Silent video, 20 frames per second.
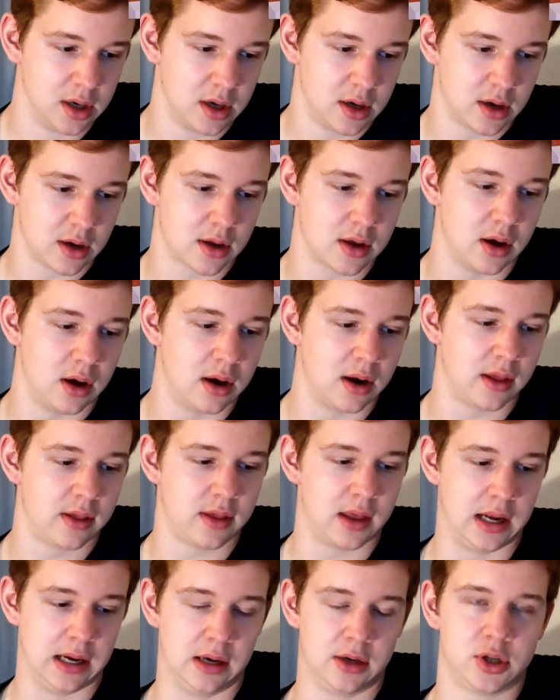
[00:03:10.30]
kind of
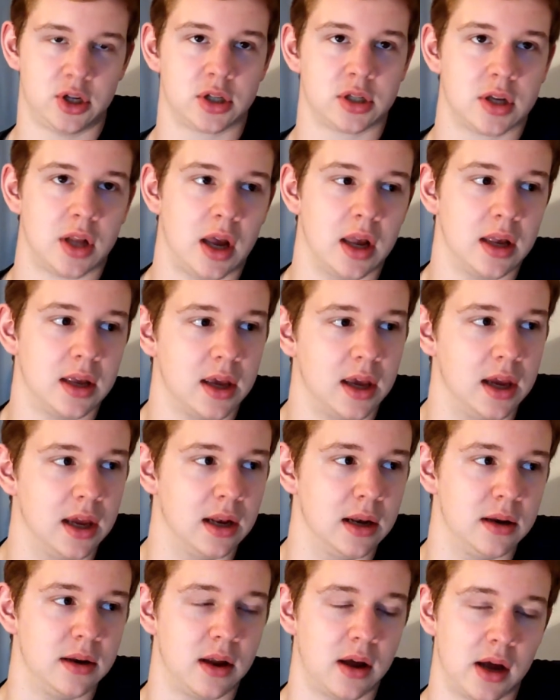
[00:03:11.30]
thing, just like
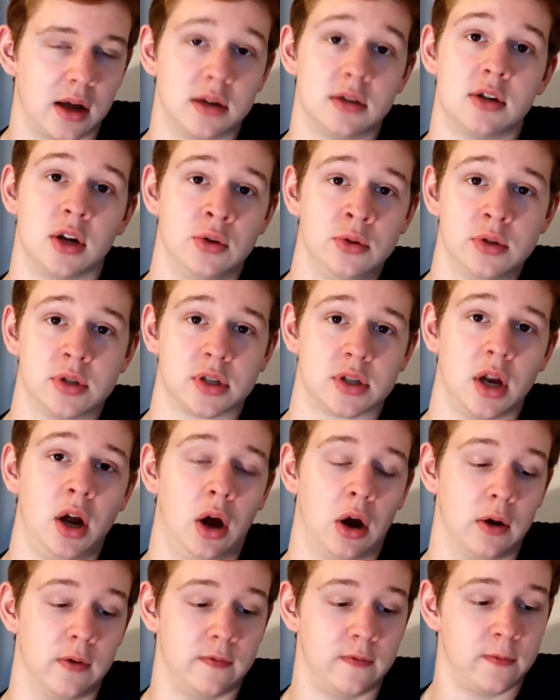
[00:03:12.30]
in Don't
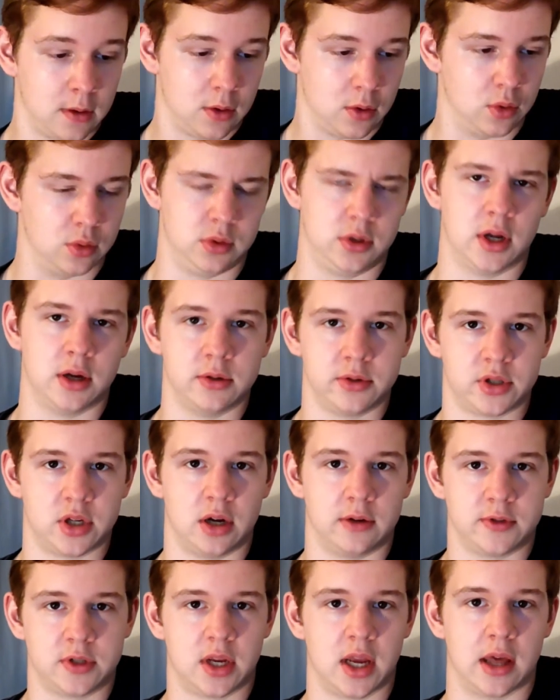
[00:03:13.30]
Starve, or Don't
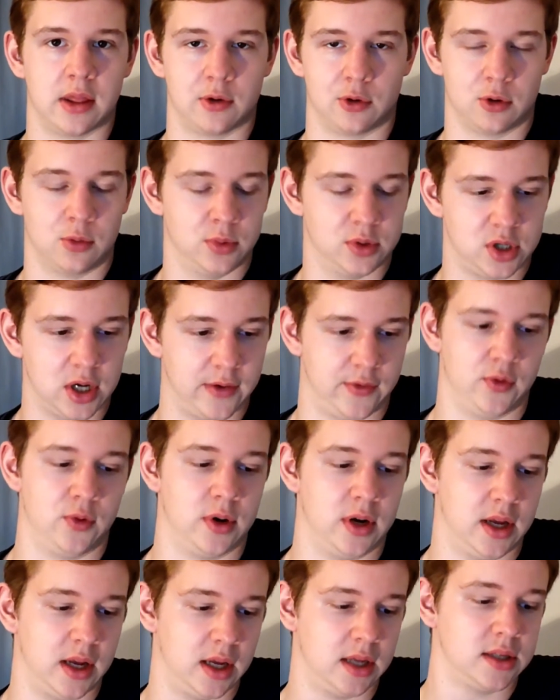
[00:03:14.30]
Starve Together, or whichever
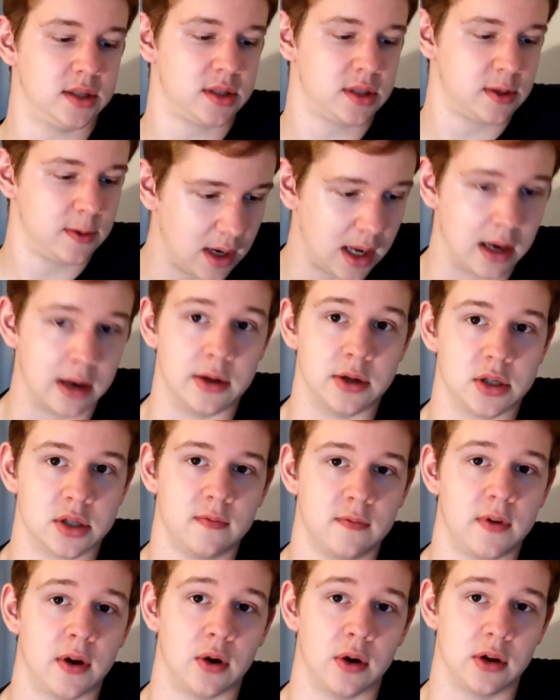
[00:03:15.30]
one it is. That looks
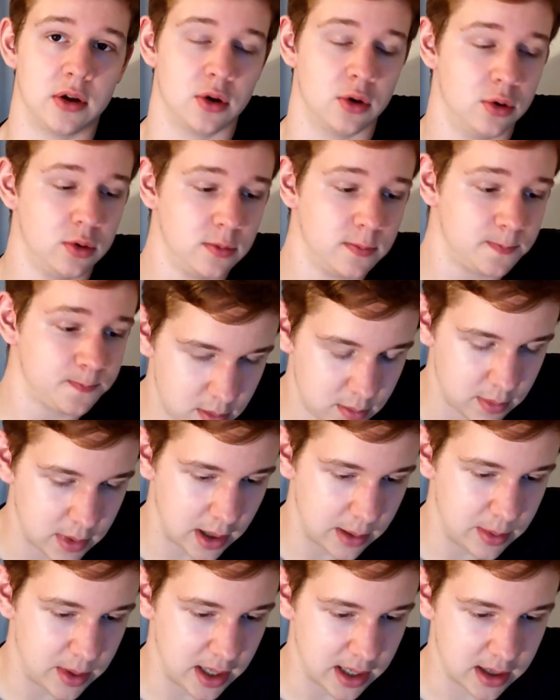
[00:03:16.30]
very cool.
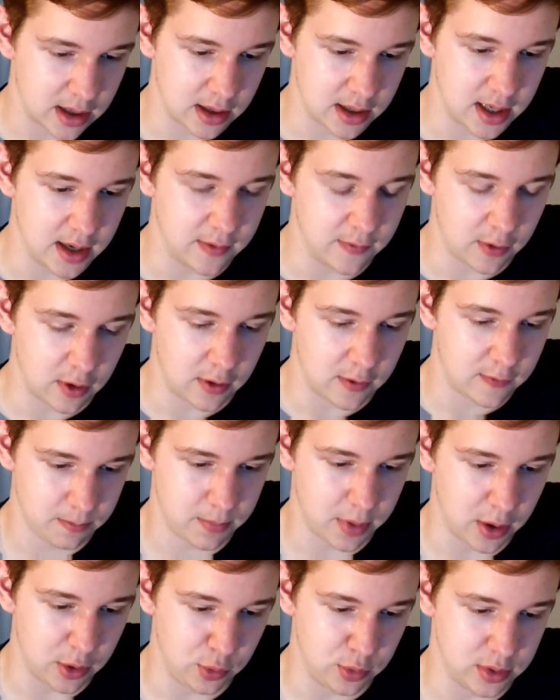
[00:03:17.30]
Maybe they could give off
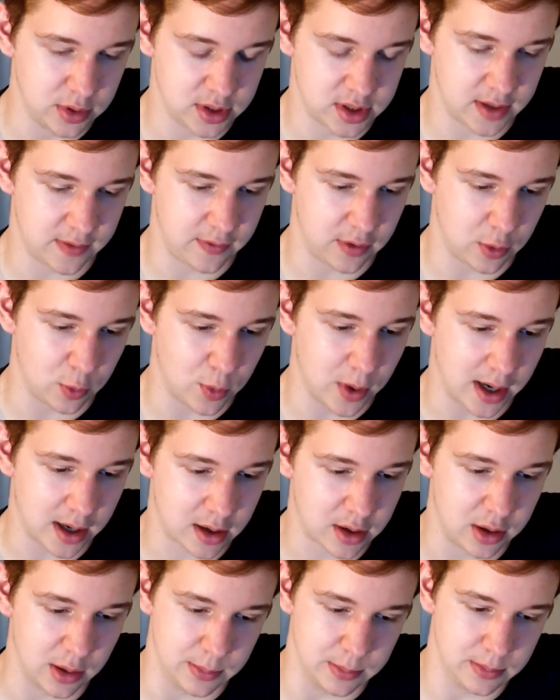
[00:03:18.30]
bones if you
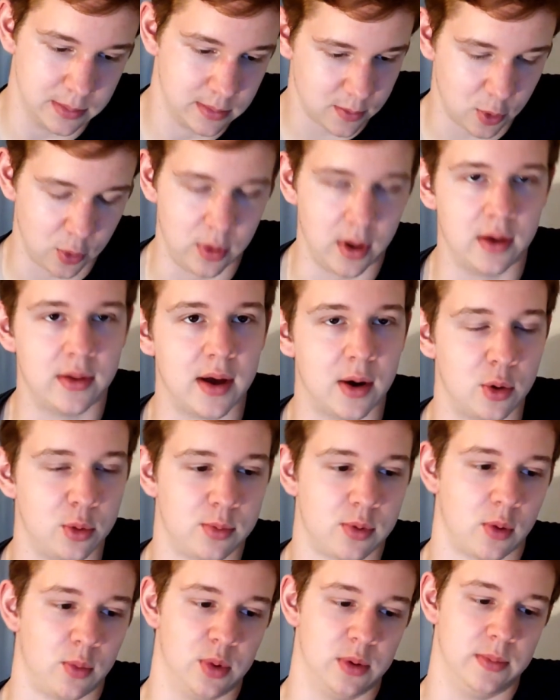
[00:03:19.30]
whack them, although that would
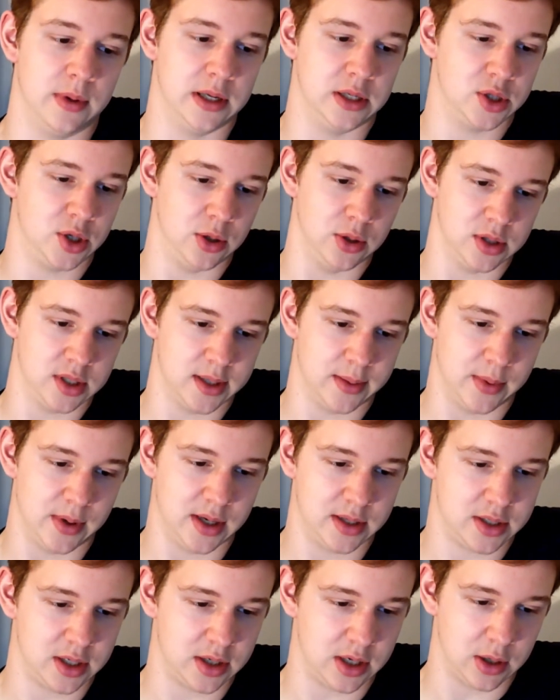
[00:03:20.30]
probably be too
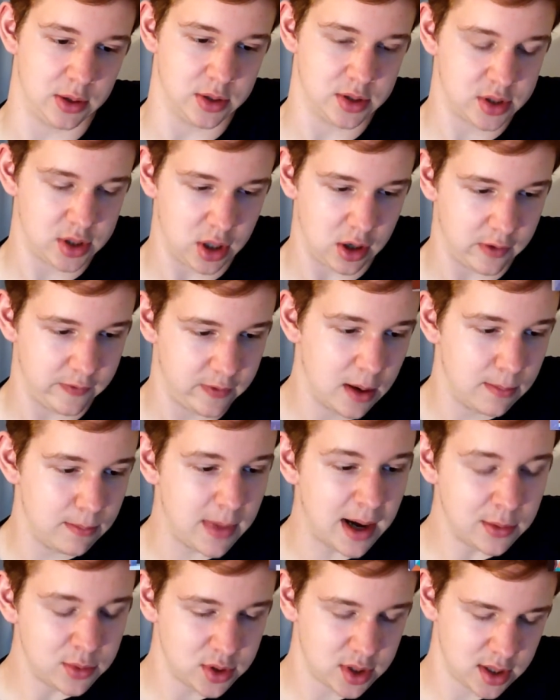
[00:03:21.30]
similar to Don't Starve.
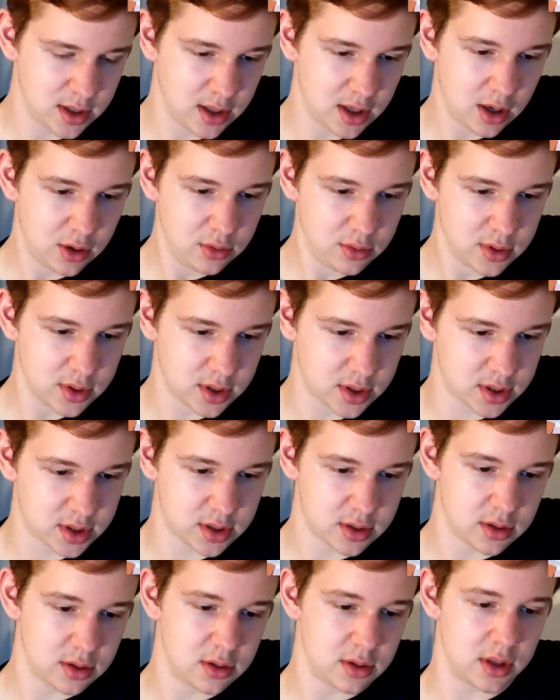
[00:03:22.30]
Mountain
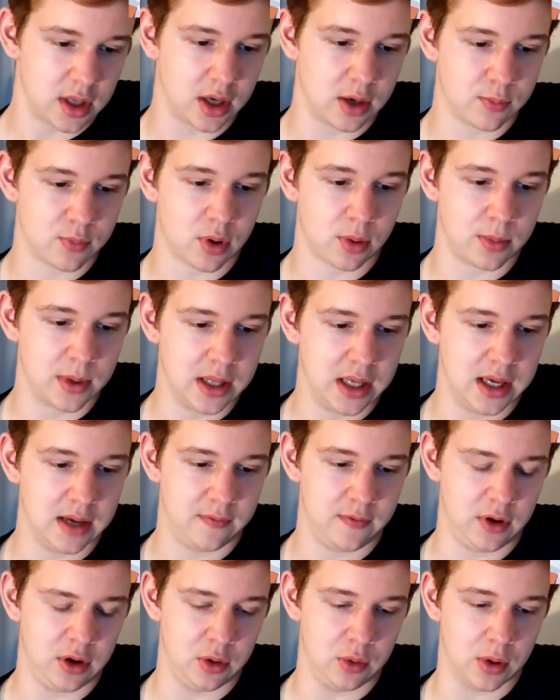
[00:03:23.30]
goats, they could probably
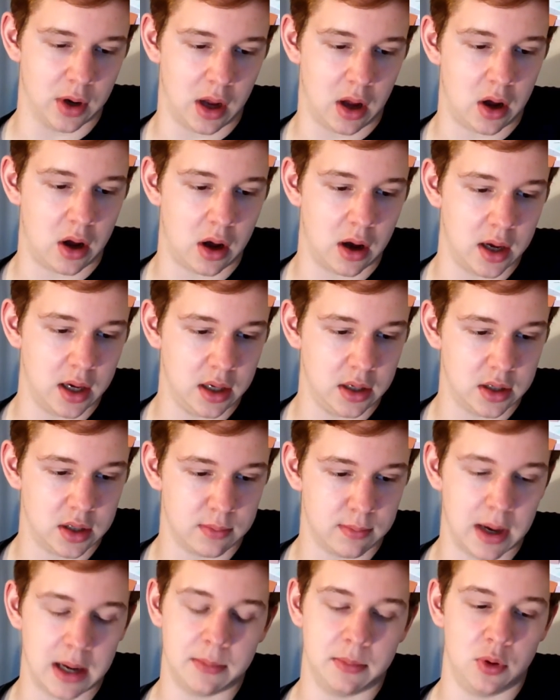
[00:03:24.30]
give you hide,
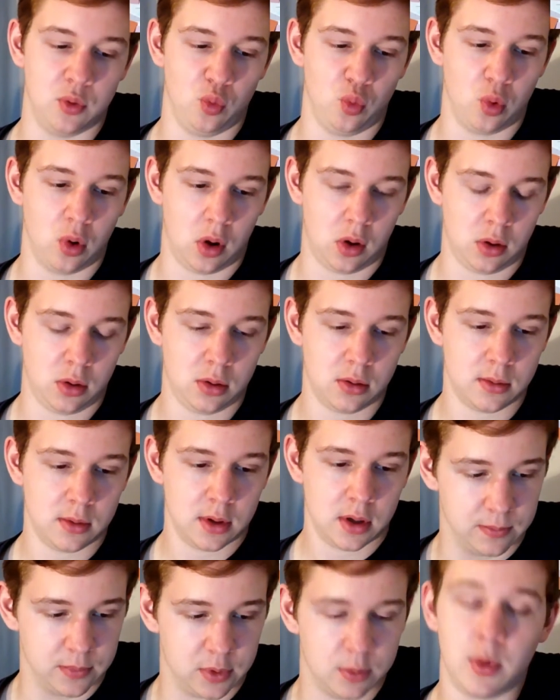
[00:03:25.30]
maybe wool.
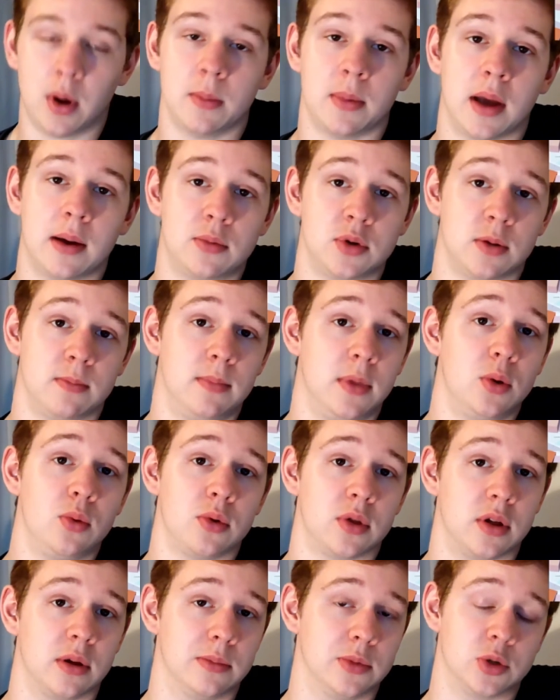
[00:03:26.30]
You might be able to
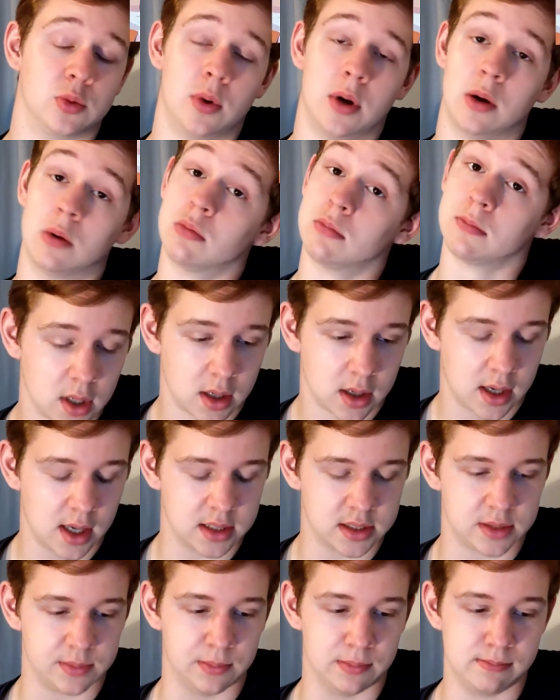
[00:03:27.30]
milk them as well, get
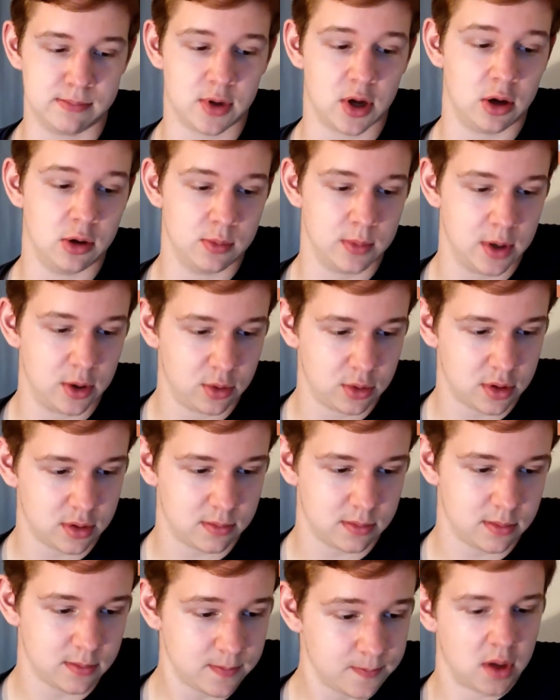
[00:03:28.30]
some goat milk.
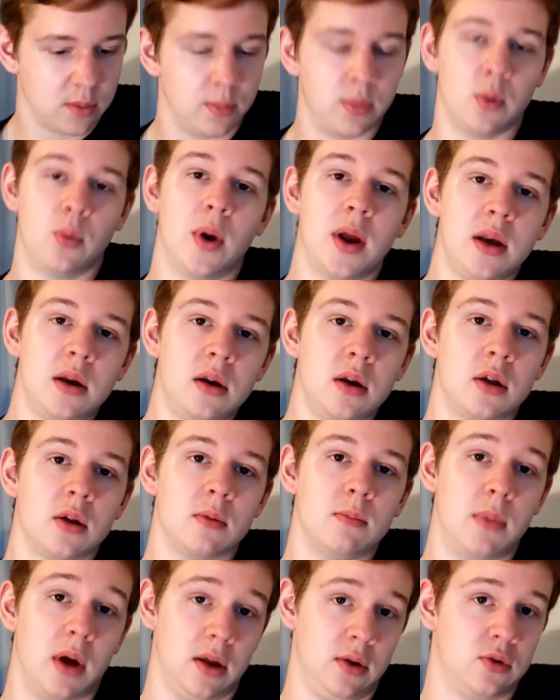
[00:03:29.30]
But when
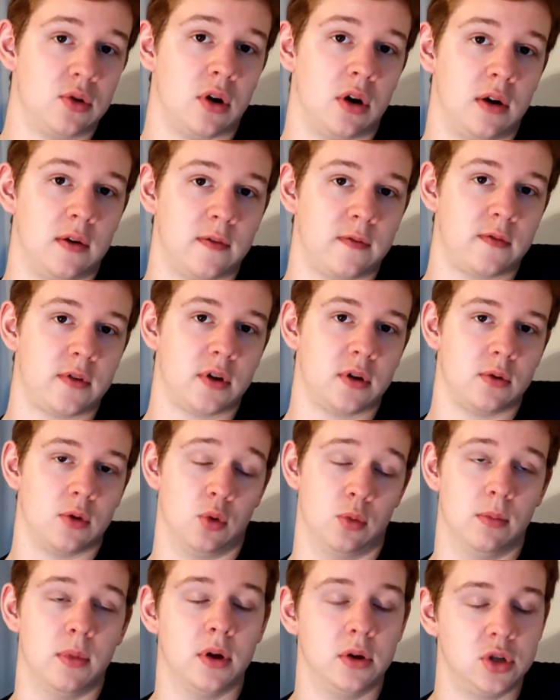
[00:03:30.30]
Minecraft
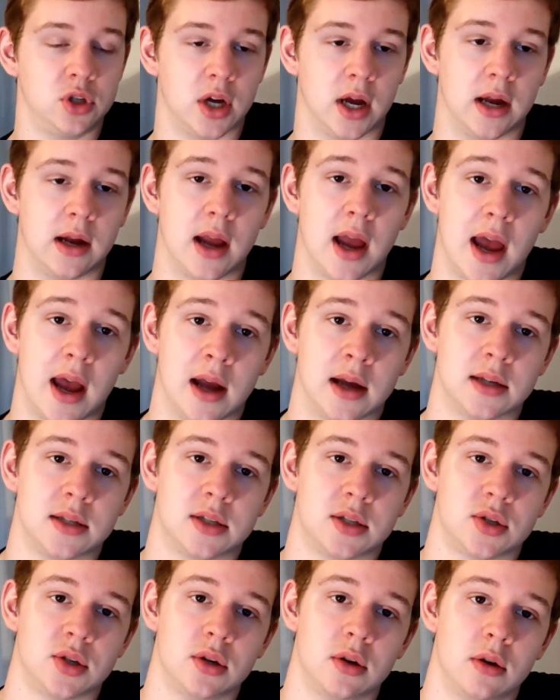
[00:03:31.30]
or Mojang add
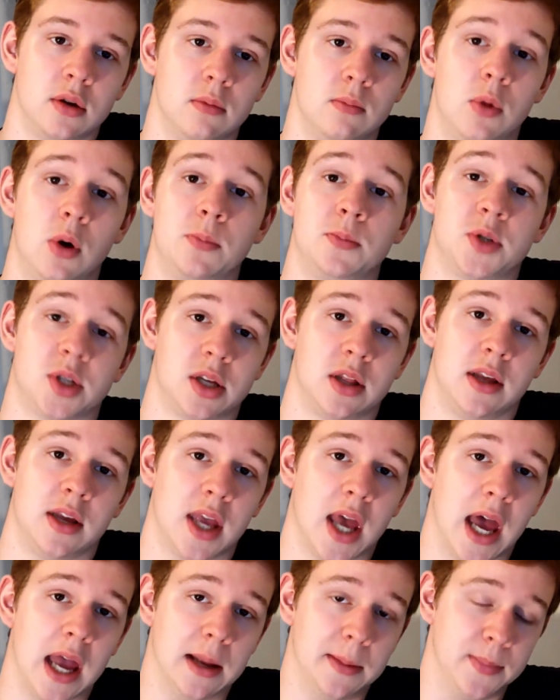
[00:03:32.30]
mobs to the
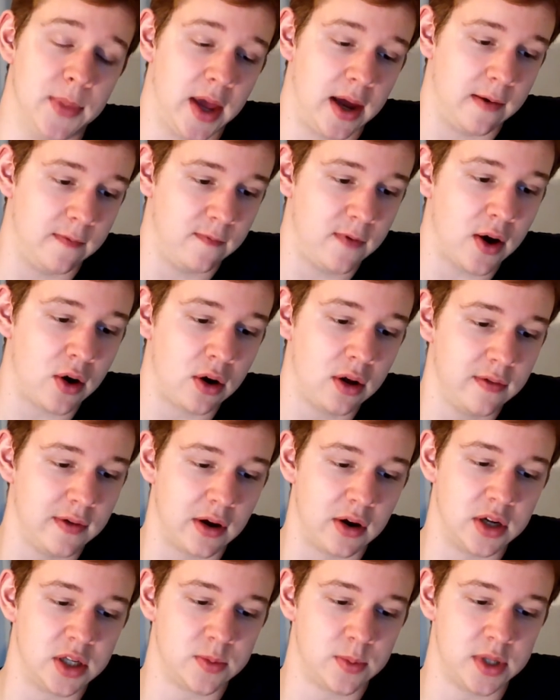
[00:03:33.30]
game, they're very,
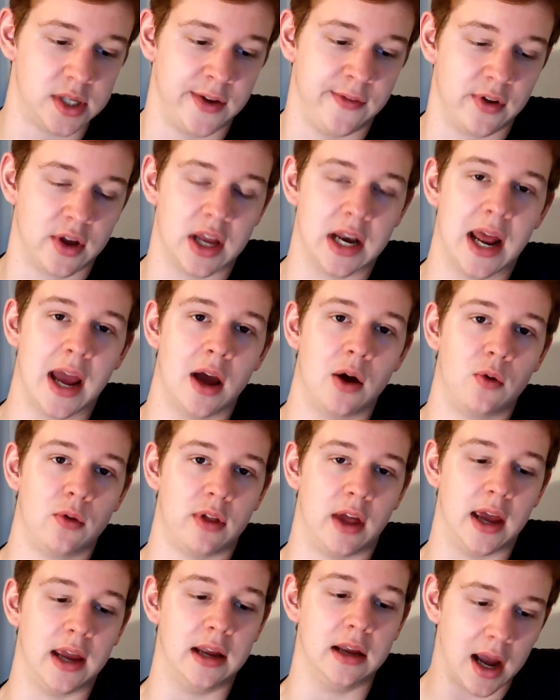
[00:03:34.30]
very specific in how
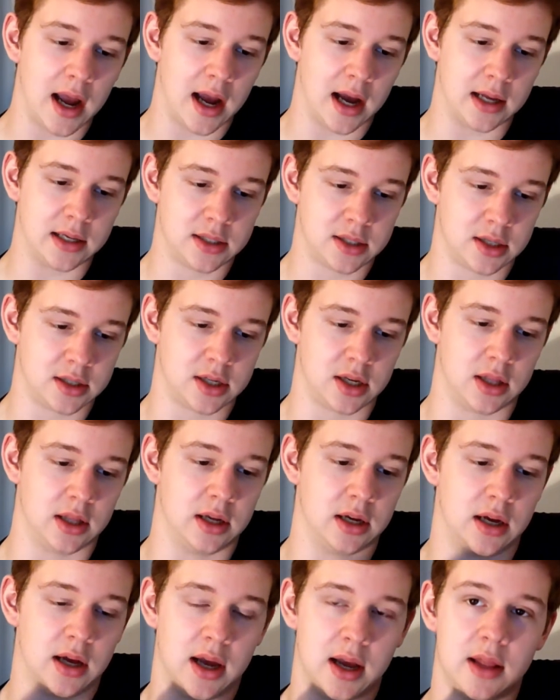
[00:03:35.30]
they add to
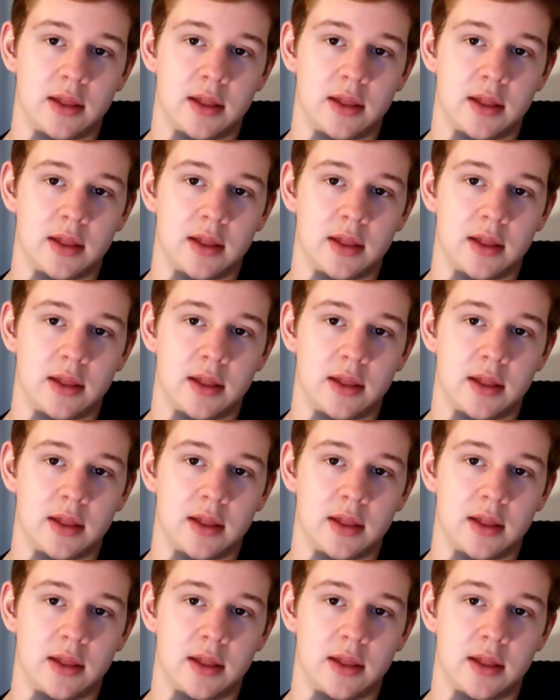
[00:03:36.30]
the